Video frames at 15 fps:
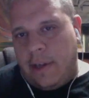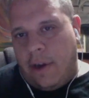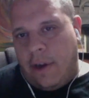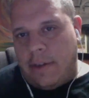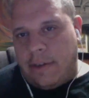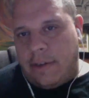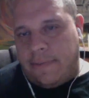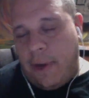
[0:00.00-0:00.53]

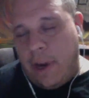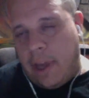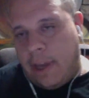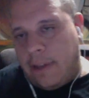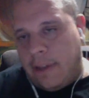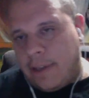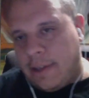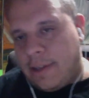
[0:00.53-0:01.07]
it's funny
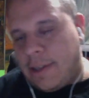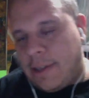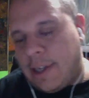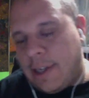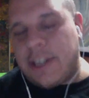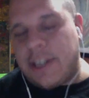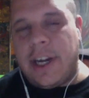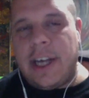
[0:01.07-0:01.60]
to
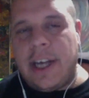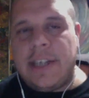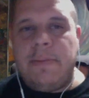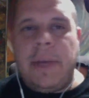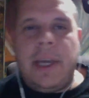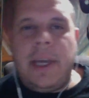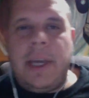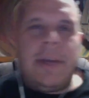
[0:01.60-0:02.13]
catch a nice
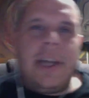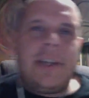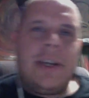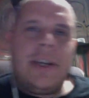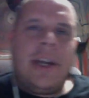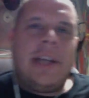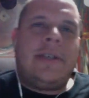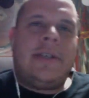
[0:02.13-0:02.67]
meme, catch a
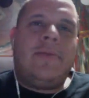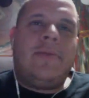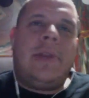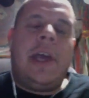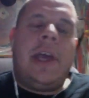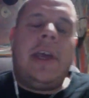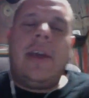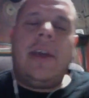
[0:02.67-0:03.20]
nice
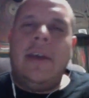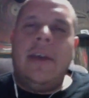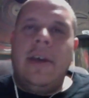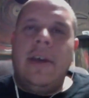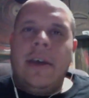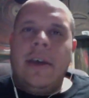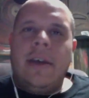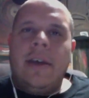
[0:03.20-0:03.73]
link.
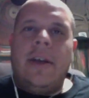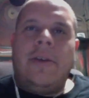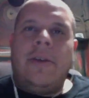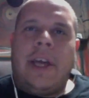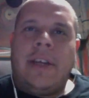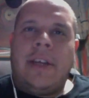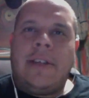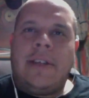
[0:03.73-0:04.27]
You know,
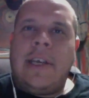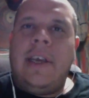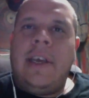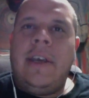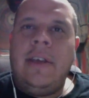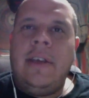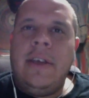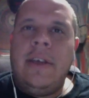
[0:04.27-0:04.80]
like
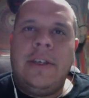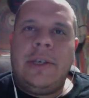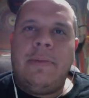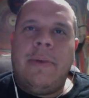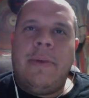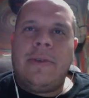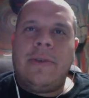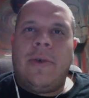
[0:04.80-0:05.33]
T, she
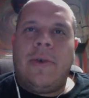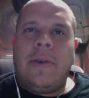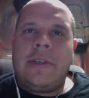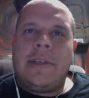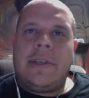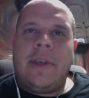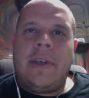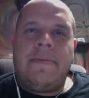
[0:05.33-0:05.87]
posts all the
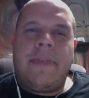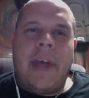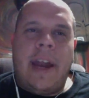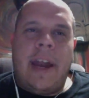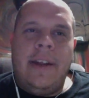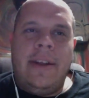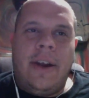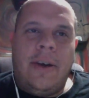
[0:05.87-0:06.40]
stuff that,
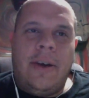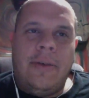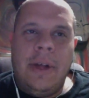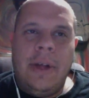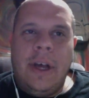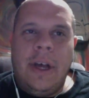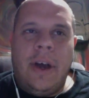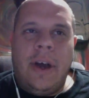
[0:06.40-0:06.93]
you know,
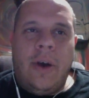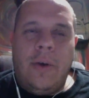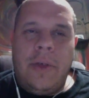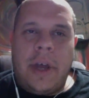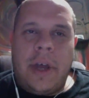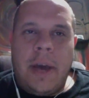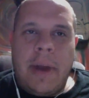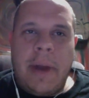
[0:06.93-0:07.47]
oh, they're
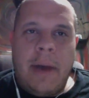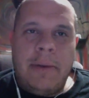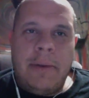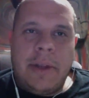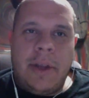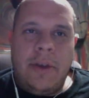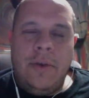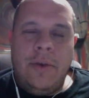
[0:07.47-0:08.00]
coming out with
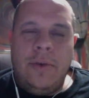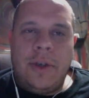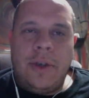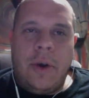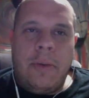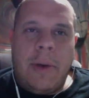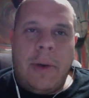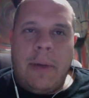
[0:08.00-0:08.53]
the new
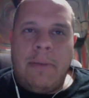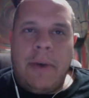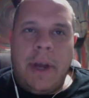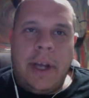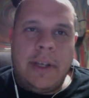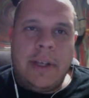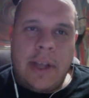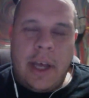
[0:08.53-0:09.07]
Joe Bob
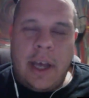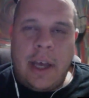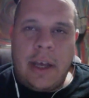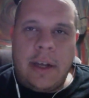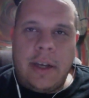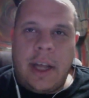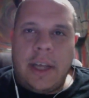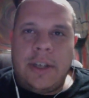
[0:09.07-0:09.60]
Briggs thing.
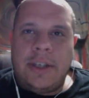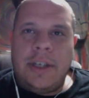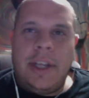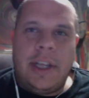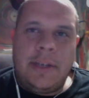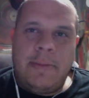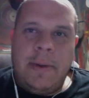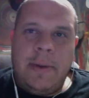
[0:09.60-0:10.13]
And like she
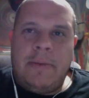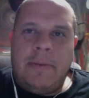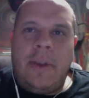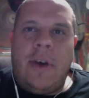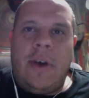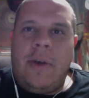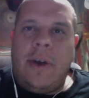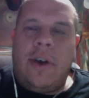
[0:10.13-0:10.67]
lets people
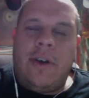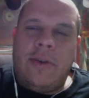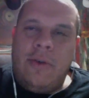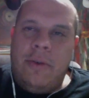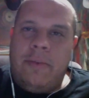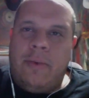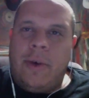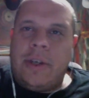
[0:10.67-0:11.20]
know in our
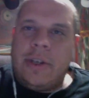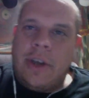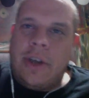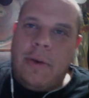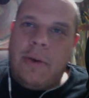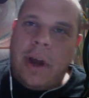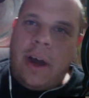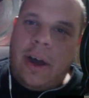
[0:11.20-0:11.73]
group what's
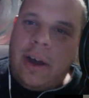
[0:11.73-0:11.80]
going on